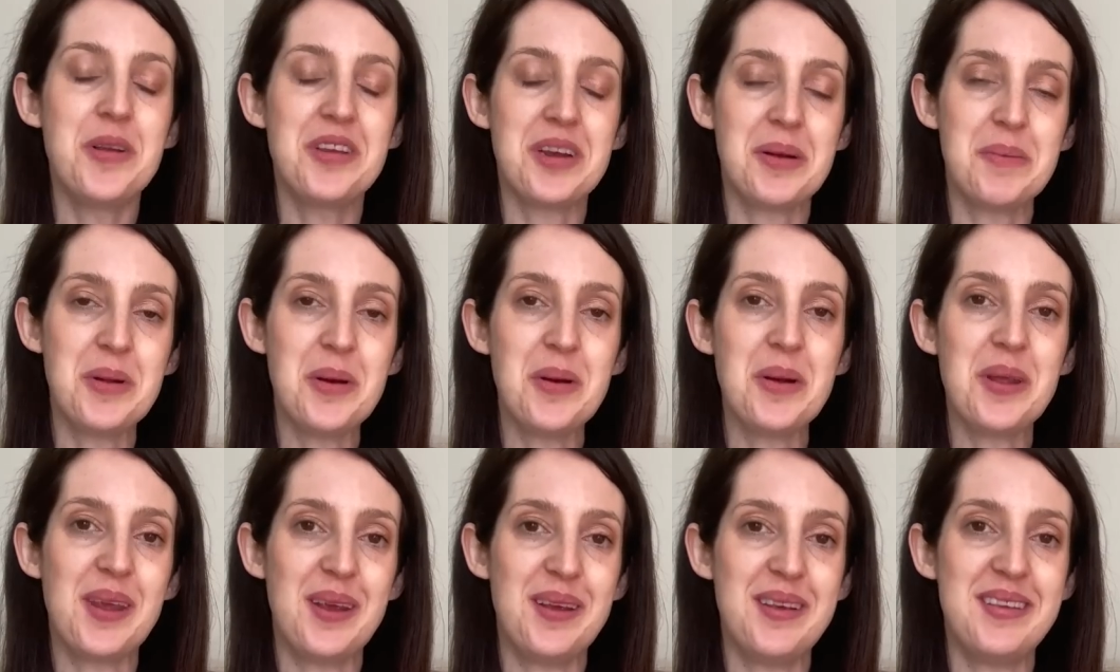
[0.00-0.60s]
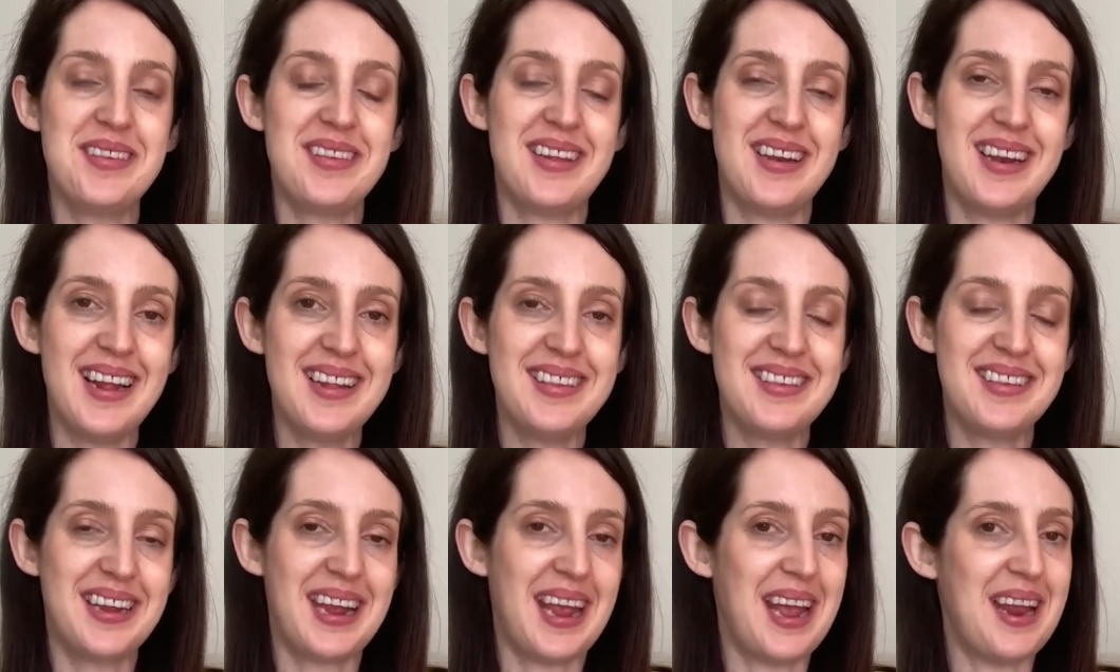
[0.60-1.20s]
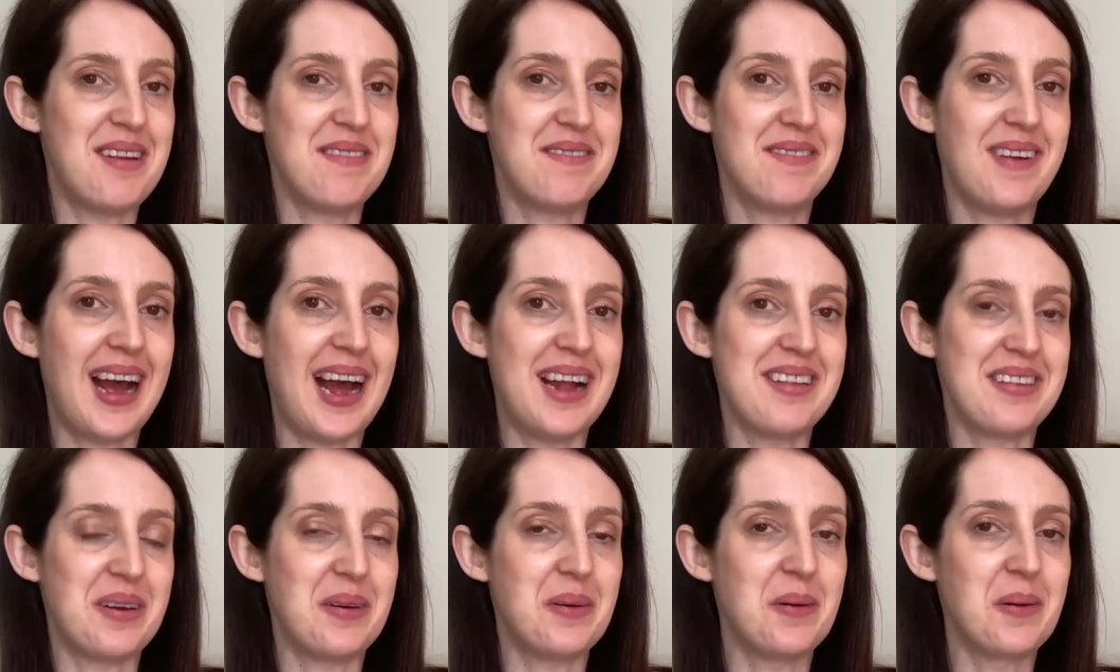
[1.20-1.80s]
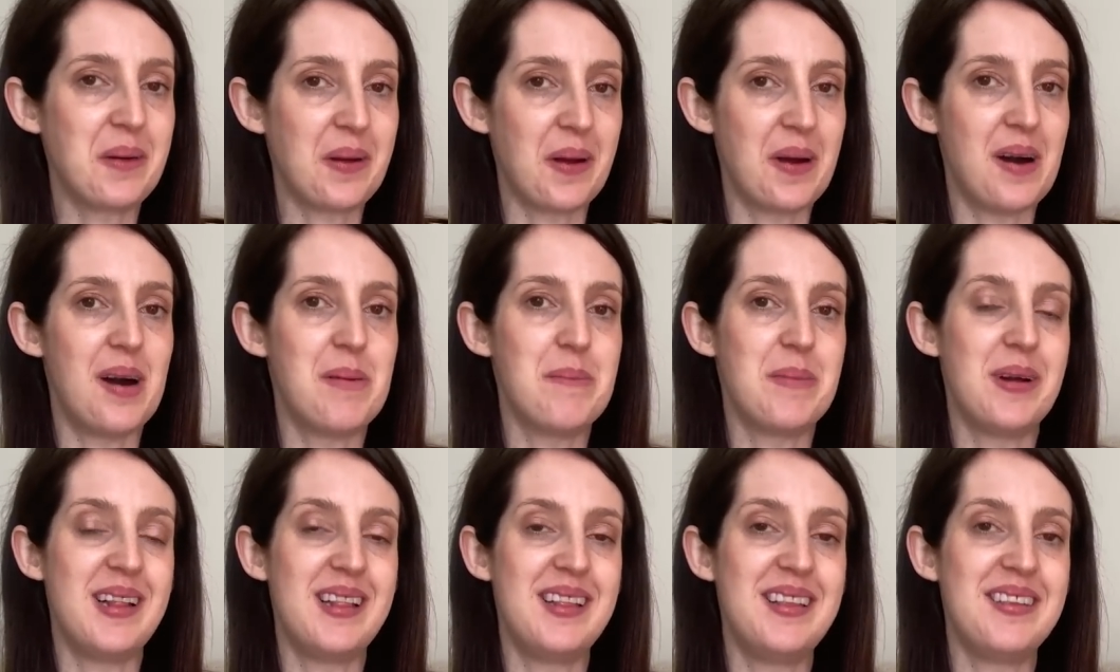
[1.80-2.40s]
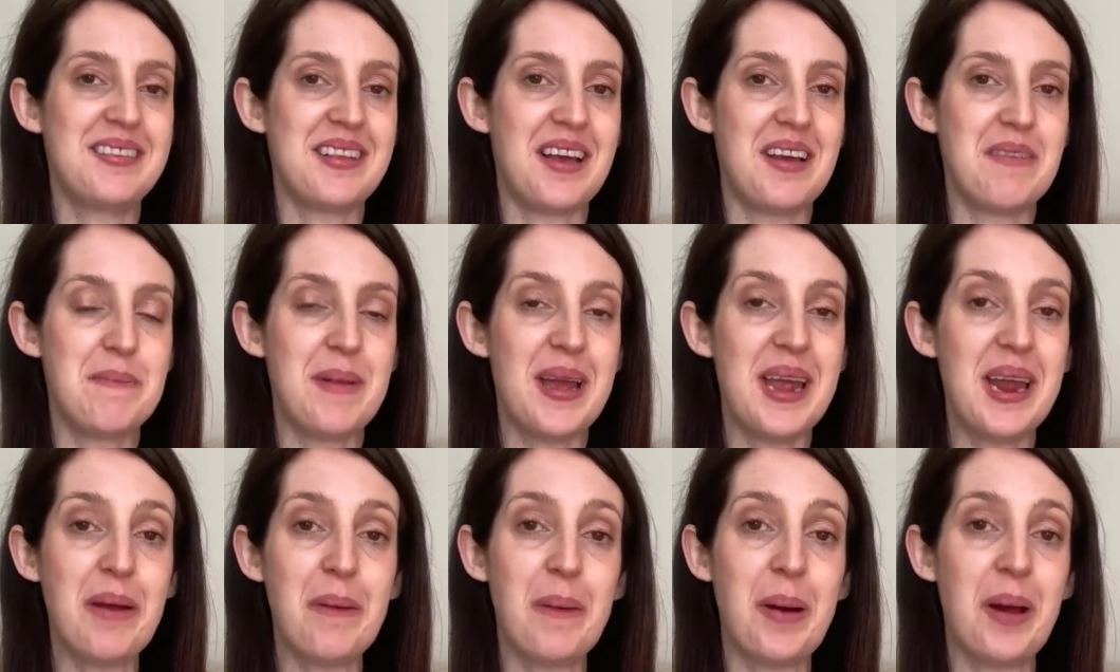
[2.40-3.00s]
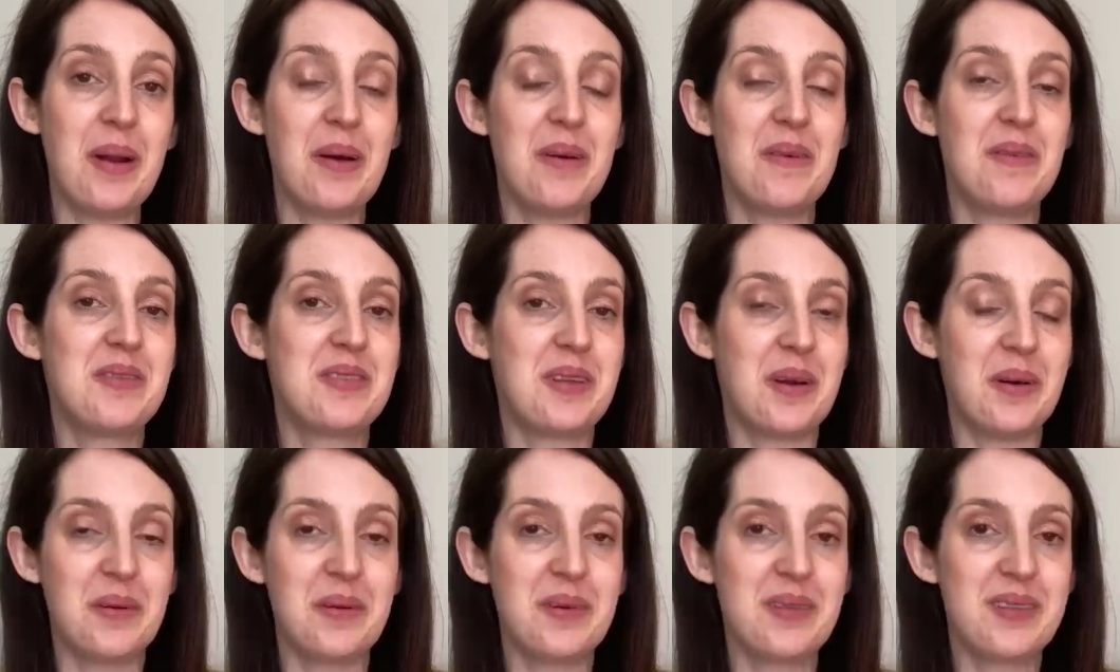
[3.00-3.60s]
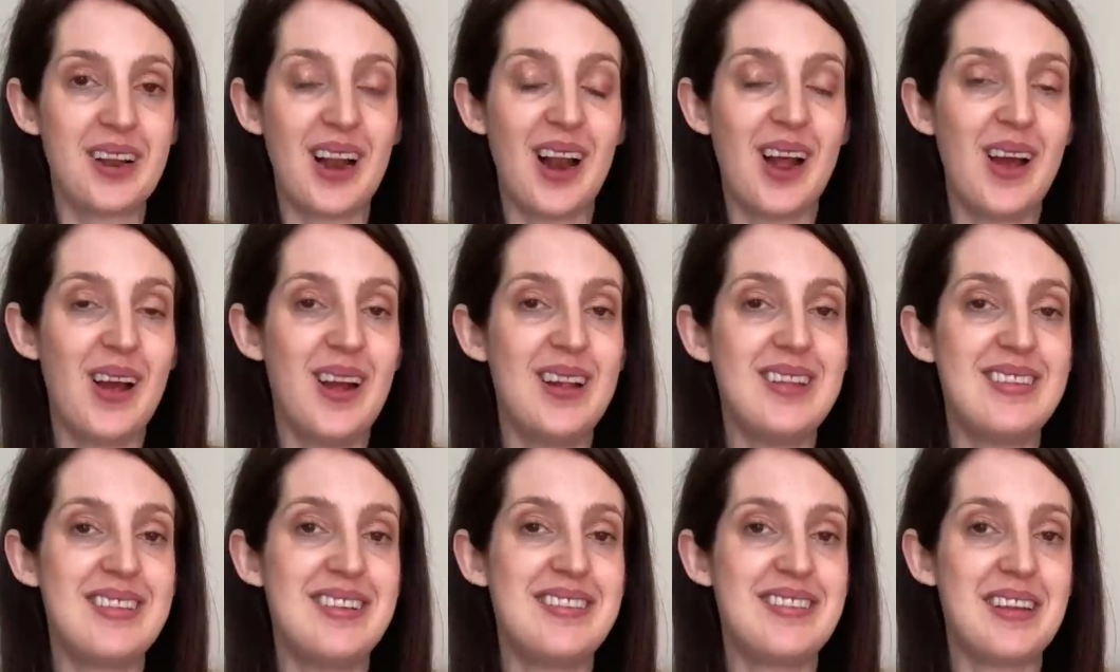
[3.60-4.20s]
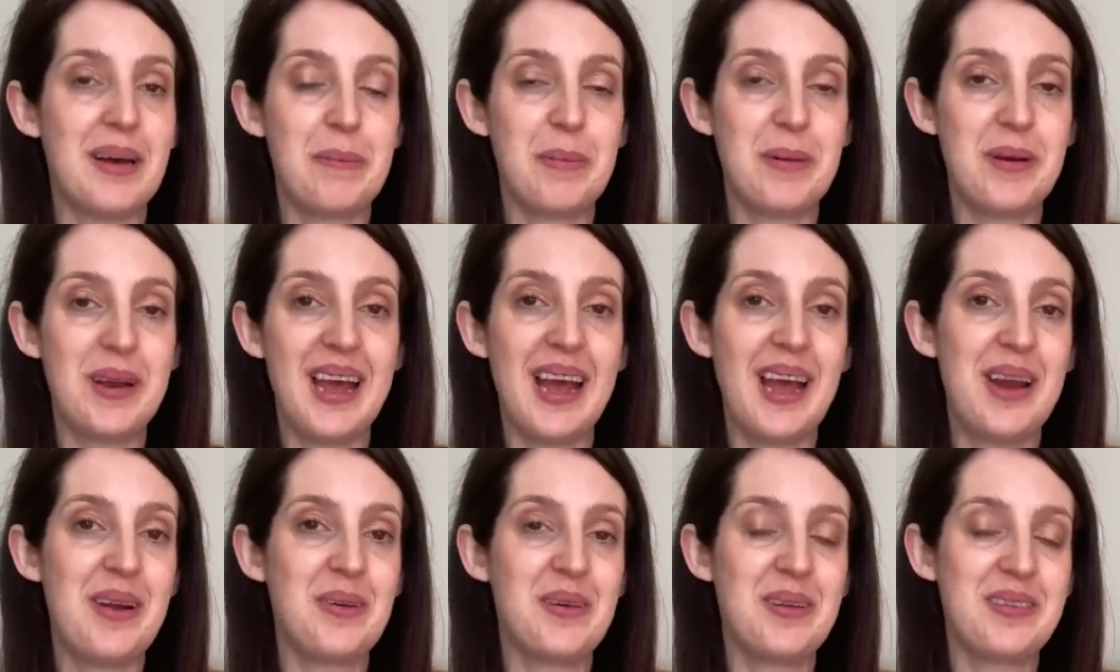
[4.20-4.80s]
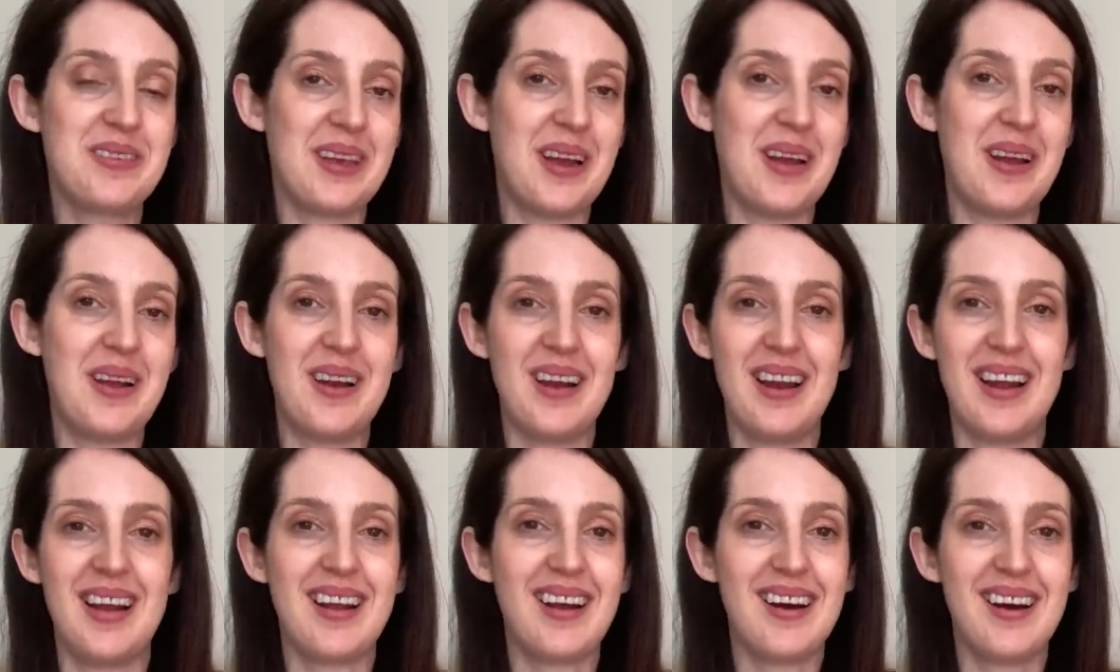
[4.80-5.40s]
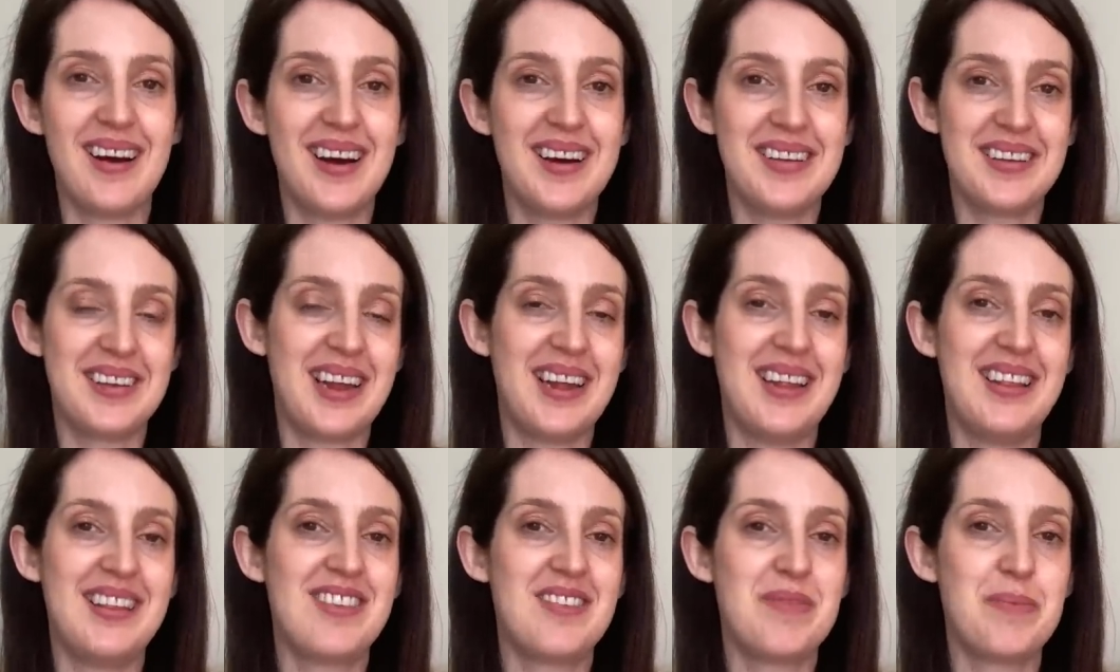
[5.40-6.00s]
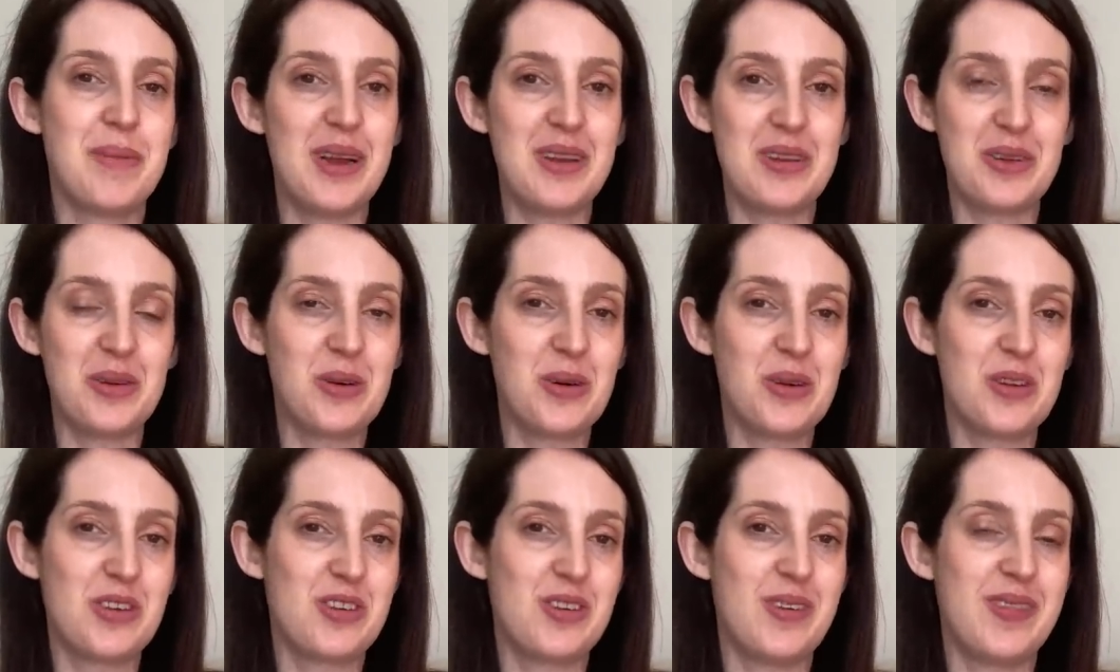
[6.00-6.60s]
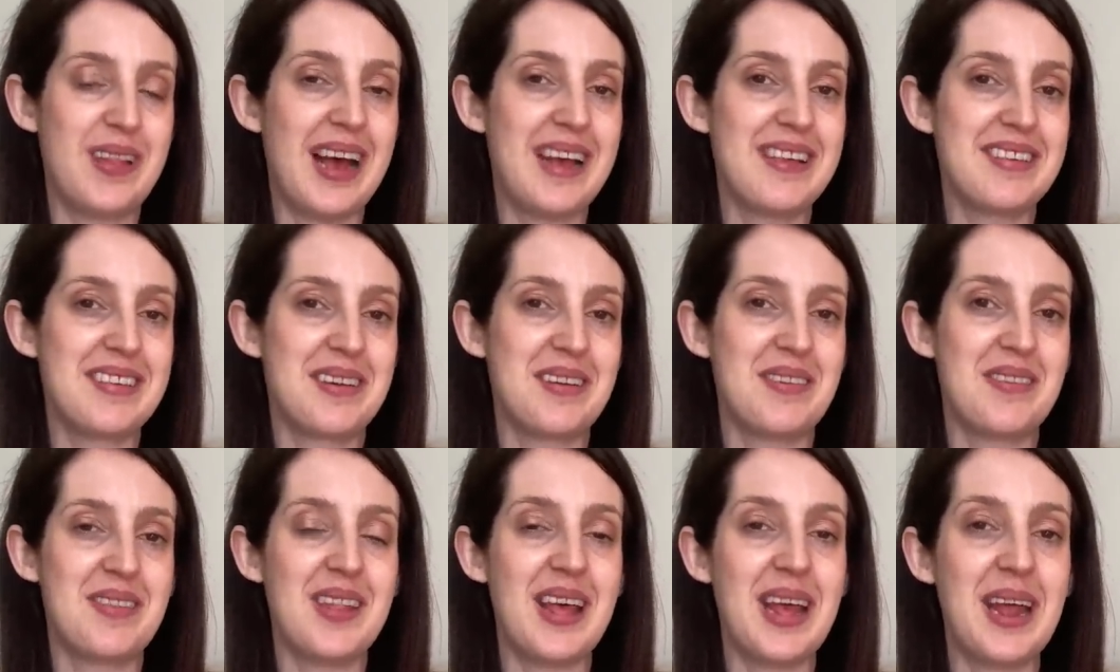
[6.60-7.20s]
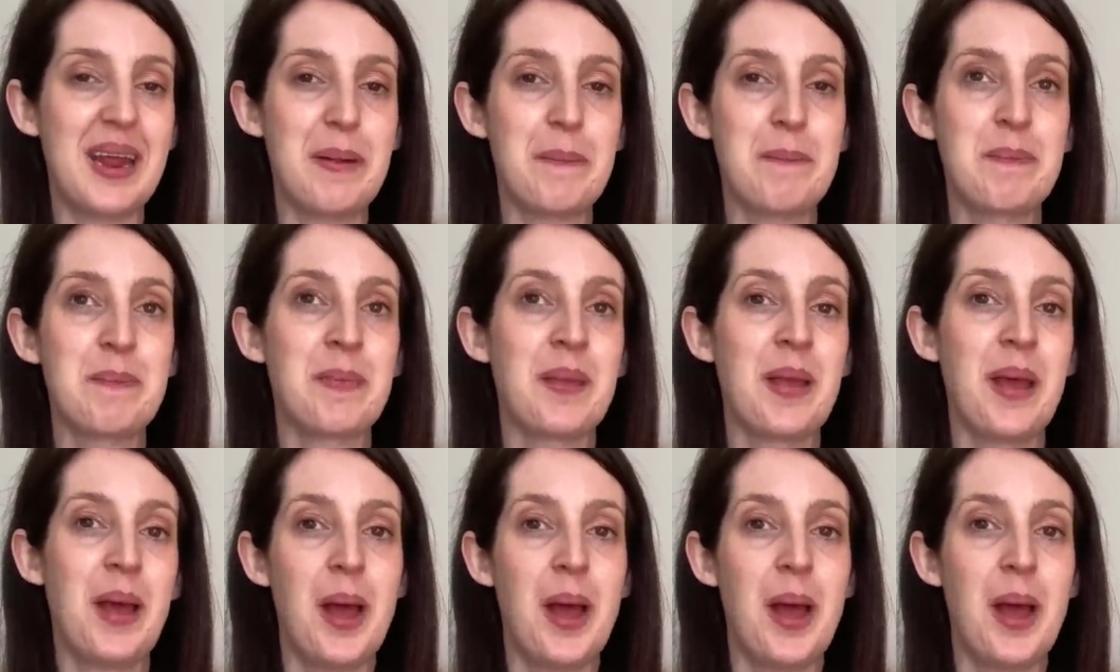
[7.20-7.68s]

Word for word: which I'm not used to knitting in for adult garments. I've made quite a lot of dolls clothes in double knit and also like cardigans for my daughter and that sort of thing.